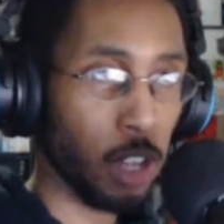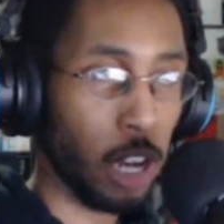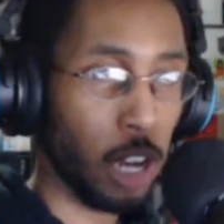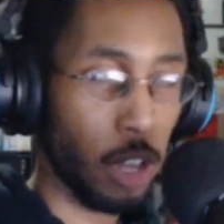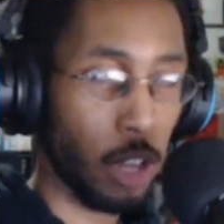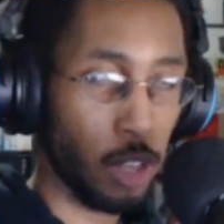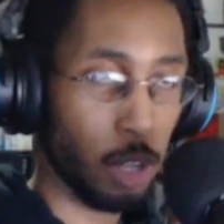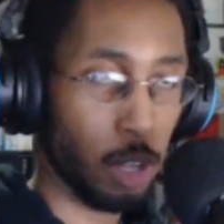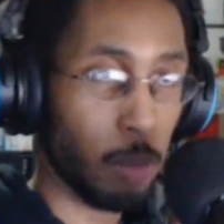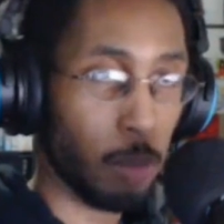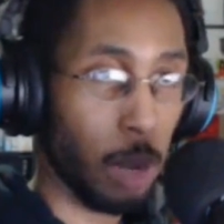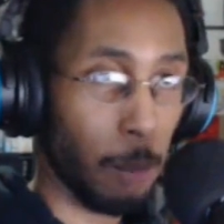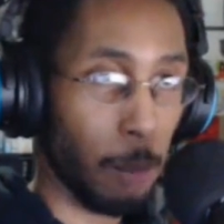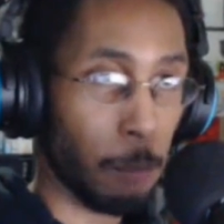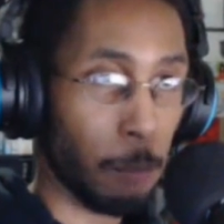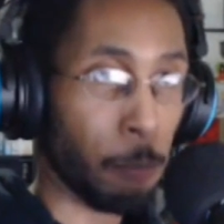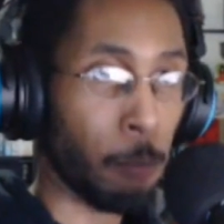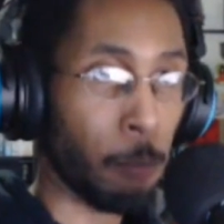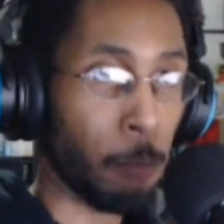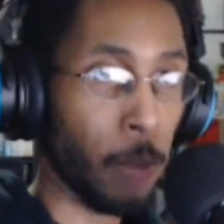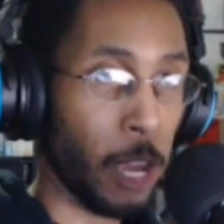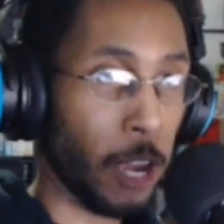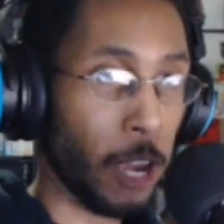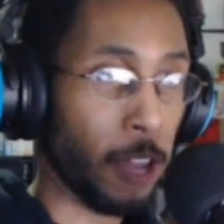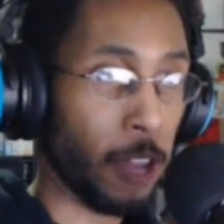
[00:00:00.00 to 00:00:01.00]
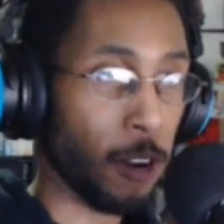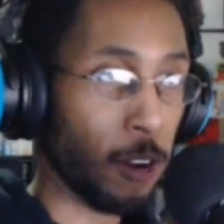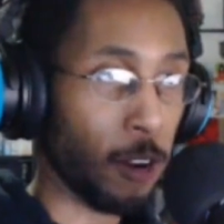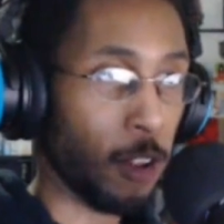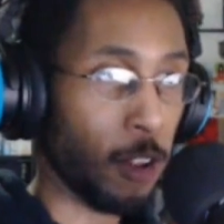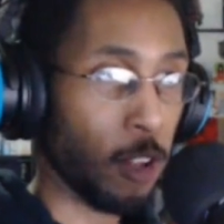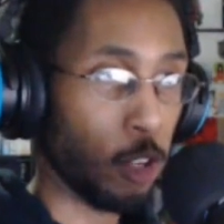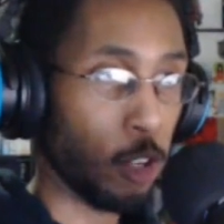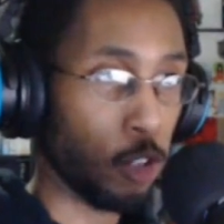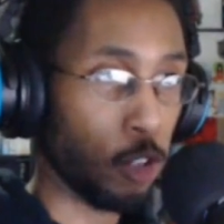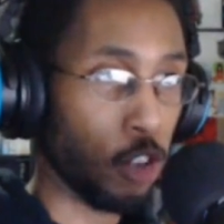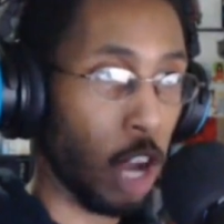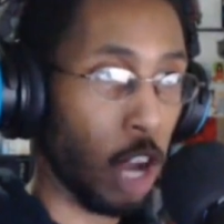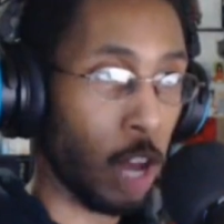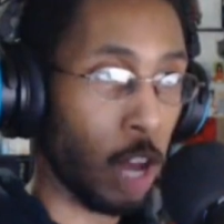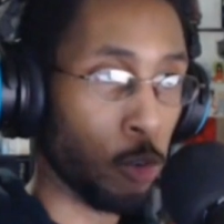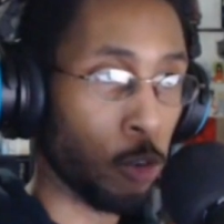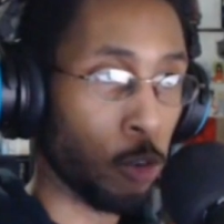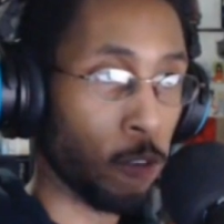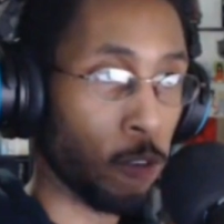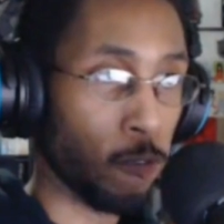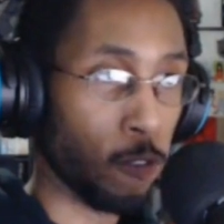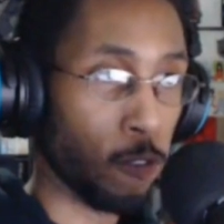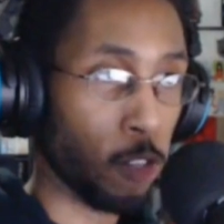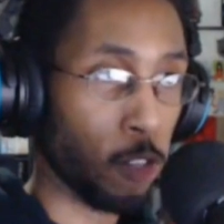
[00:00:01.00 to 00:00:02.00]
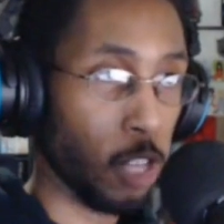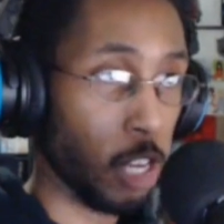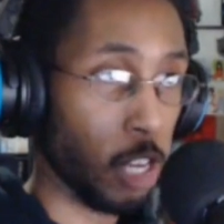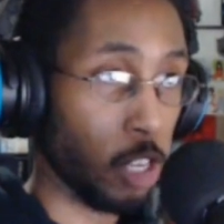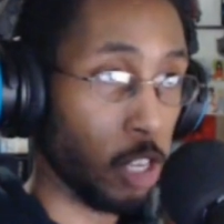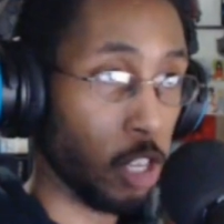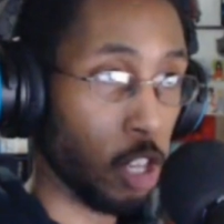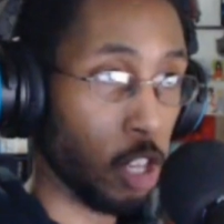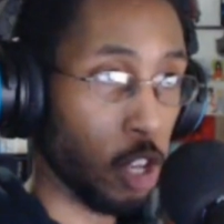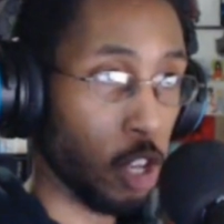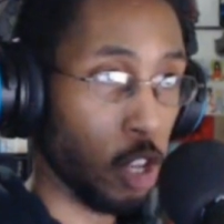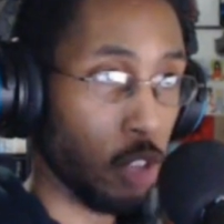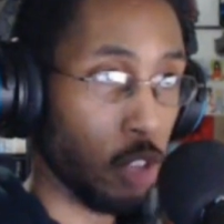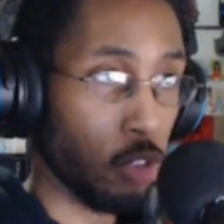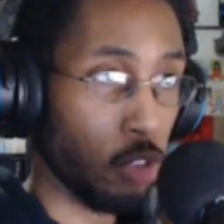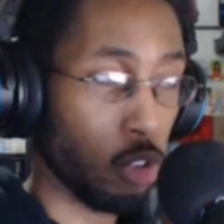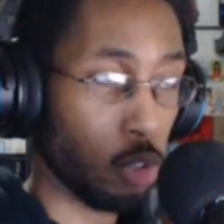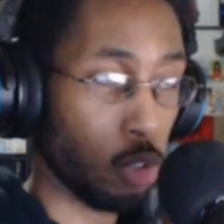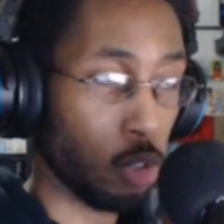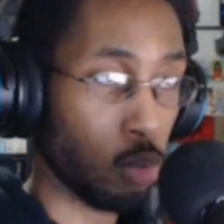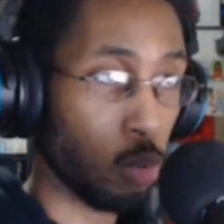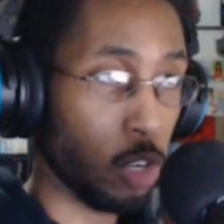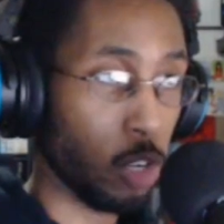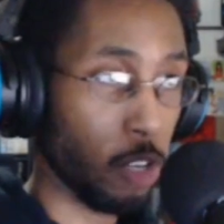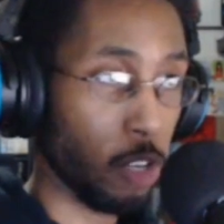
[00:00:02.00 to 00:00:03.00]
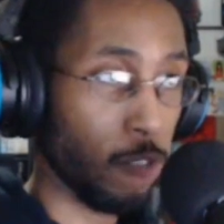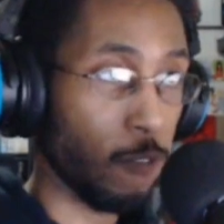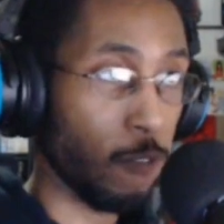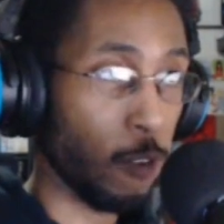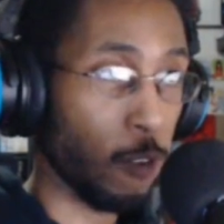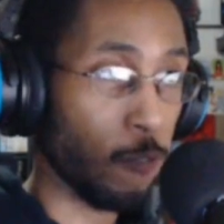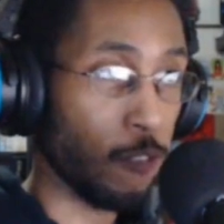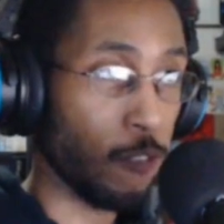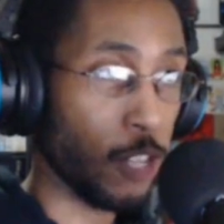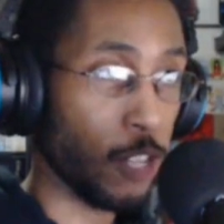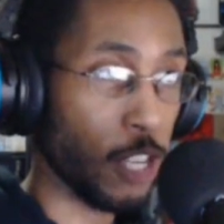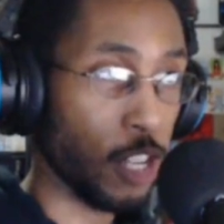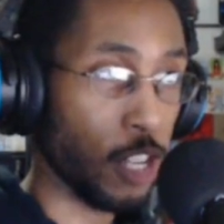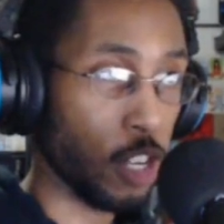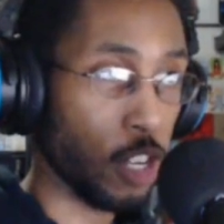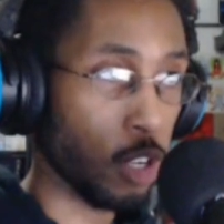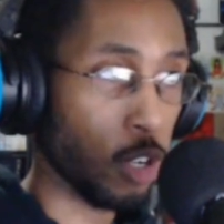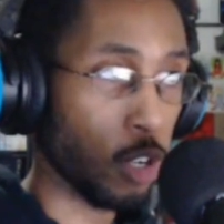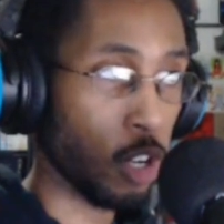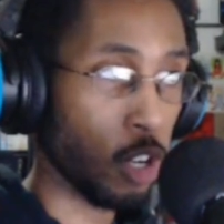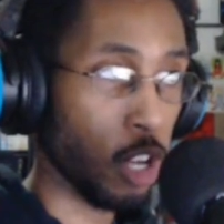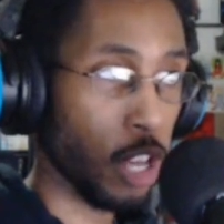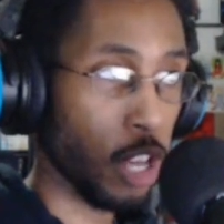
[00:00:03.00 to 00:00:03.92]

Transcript: I think my pet genre for like the 2015